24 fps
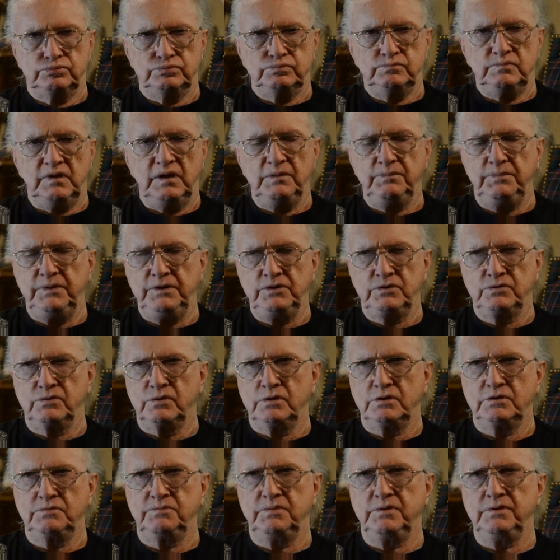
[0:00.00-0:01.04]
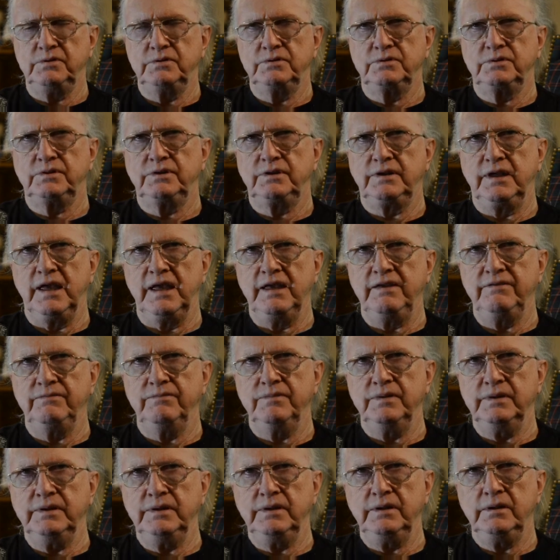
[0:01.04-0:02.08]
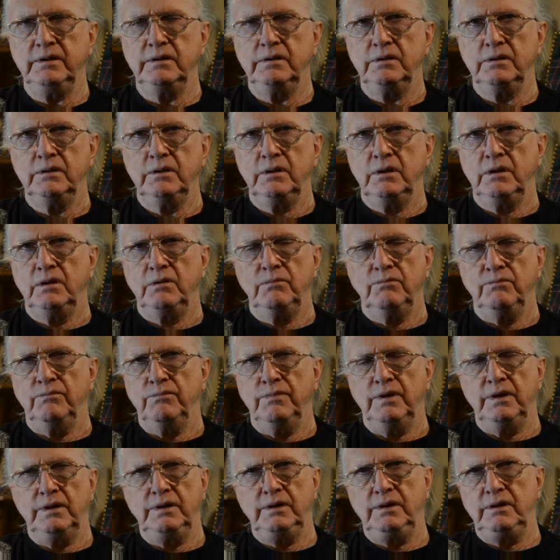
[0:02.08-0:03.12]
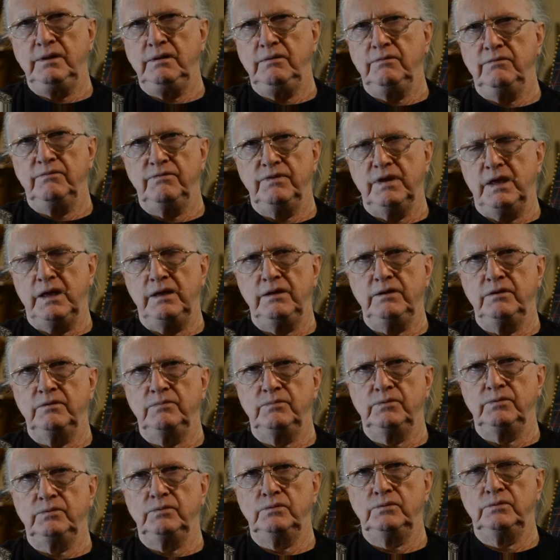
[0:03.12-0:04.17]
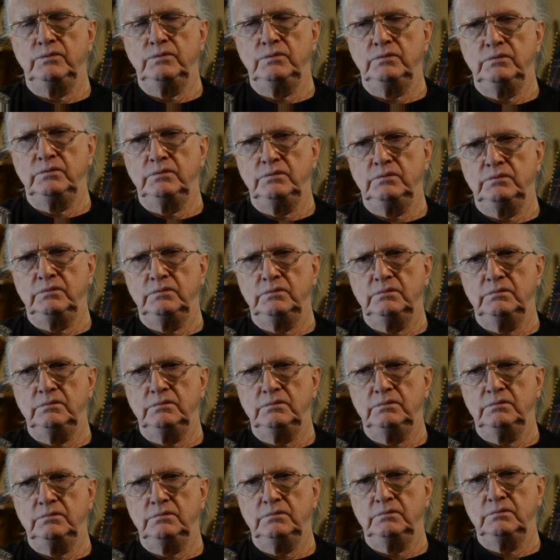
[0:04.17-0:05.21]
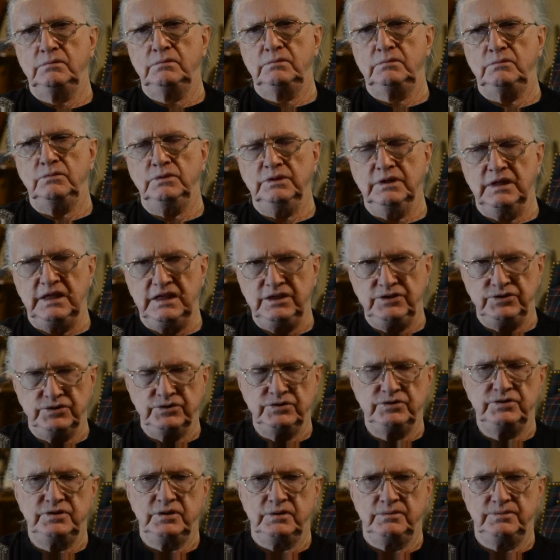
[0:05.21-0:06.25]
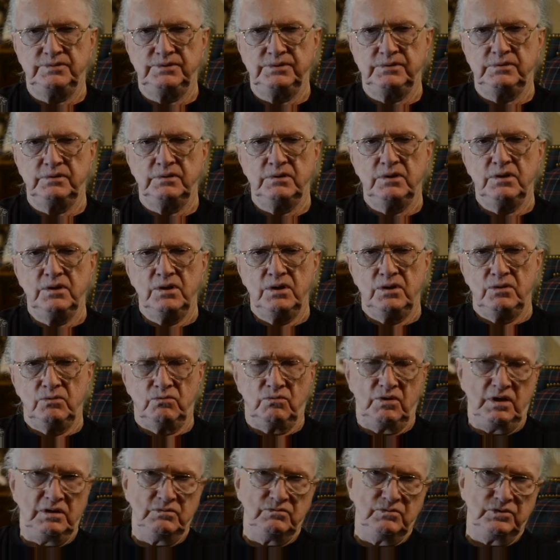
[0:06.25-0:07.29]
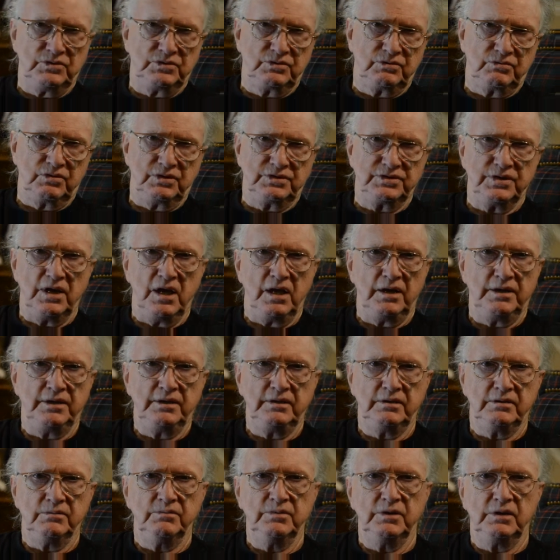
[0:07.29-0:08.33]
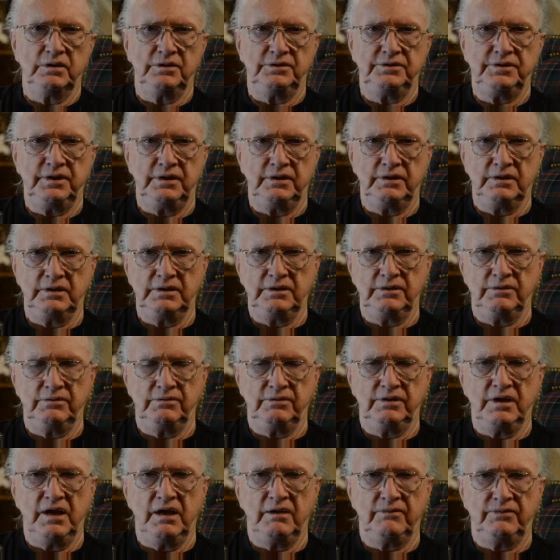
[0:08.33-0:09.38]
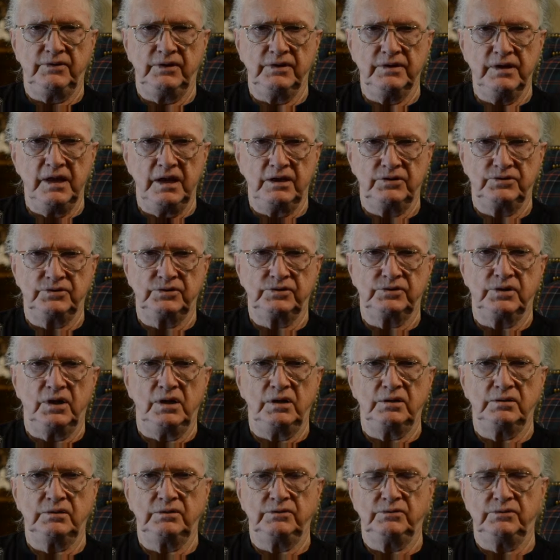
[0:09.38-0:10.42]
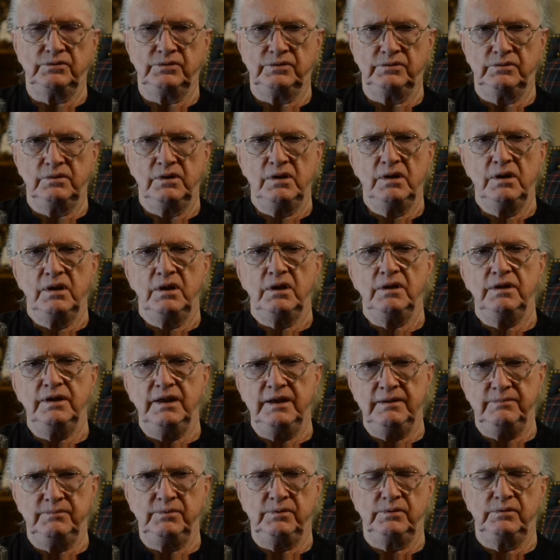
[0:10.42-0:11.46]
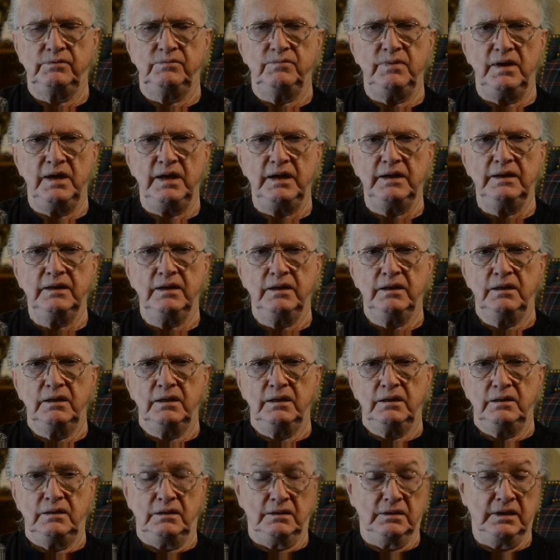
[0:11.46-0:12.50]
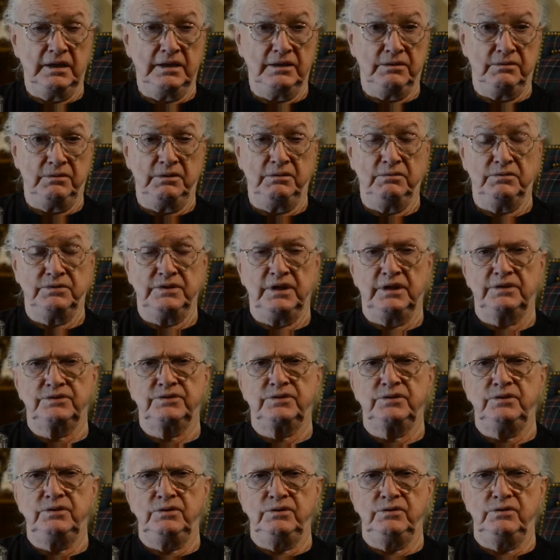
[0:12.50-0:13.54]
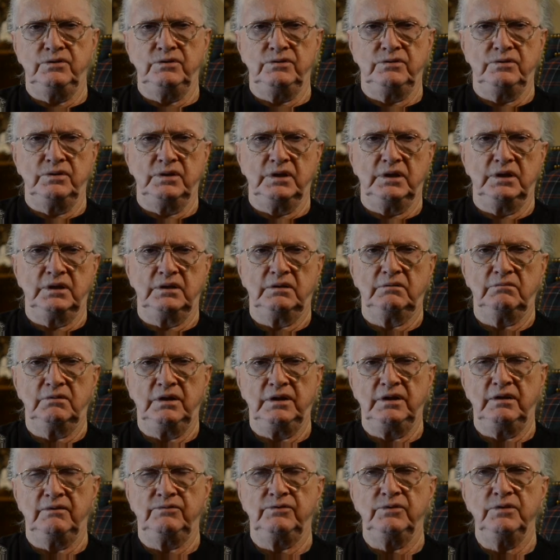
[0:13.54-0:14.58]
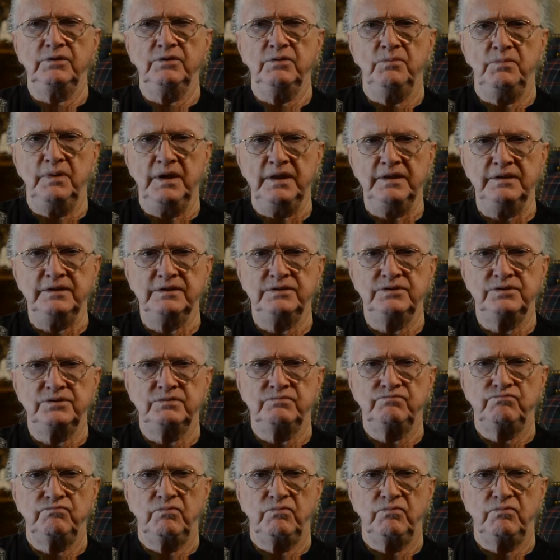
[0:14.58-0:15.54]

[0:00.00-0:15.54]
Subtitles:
My Peace Corps experience gave me many valuable relationships. One was Chris Hani, the military leader of the African National Congress, was a neighbor of mine. Later, he was executed right after independence.